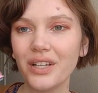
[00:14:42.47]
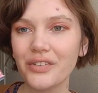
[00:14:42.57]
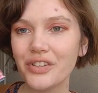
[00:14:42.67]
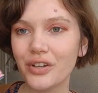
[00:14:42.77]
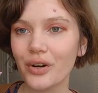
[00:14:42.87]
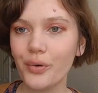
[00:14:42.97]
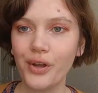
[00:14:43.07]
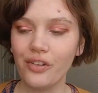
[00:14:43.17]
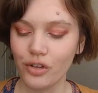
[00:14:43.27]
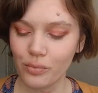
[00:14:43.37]
we're going to
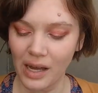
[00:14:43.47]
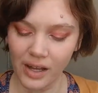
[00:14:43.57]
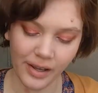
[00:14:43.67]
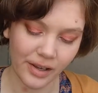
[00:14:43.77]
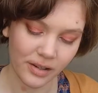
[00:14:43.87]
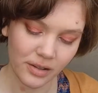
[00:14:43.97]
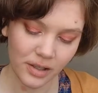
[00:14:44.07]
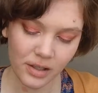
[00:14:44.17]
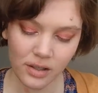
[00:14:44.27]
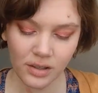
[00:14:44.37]
go into my
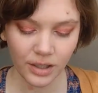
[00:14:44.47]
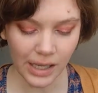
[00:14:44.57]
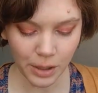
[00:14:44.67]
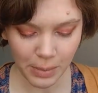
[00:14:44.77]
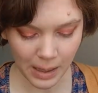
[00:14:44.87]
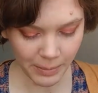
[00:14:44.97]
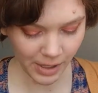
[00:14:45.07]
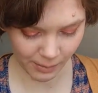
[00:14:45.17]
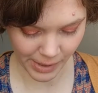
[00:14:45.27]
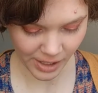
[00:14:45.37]
ColourPop
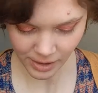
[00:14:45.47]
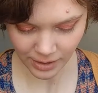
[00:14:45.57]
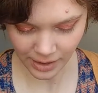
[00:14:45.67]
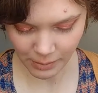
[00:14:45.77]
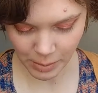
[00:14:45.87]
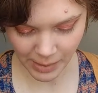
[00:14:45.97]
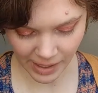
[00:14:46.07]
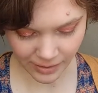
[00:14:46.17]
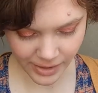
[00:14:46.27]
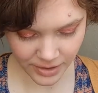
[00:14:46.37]
Cabana Club
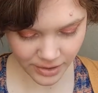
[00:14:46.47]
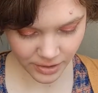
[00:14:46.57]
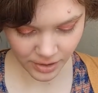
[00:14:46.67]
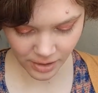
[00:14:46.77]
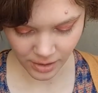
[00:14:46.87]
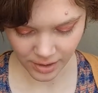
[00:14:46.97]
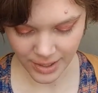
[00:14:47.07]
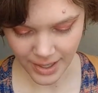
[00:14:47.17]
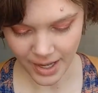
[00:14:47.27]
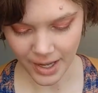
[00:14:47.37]
palette
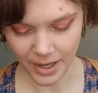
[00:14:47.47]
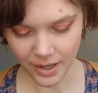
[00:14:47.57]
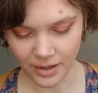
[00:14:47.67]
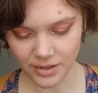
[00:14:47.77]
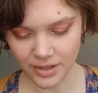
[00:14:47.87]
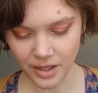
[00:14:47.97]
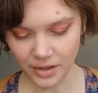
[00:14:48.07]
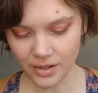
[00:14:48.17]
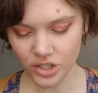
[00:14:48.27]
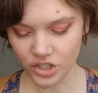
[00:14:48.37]
and
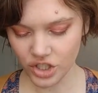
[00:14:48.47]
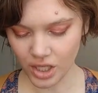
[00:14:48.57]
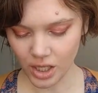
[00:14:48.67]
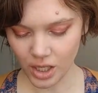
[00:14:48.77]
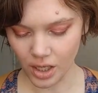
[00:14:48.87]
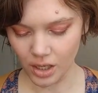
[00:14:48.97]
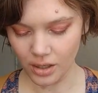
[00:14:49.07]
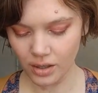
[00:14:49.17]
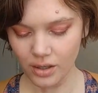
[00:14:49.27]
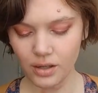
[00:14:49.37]
take the shade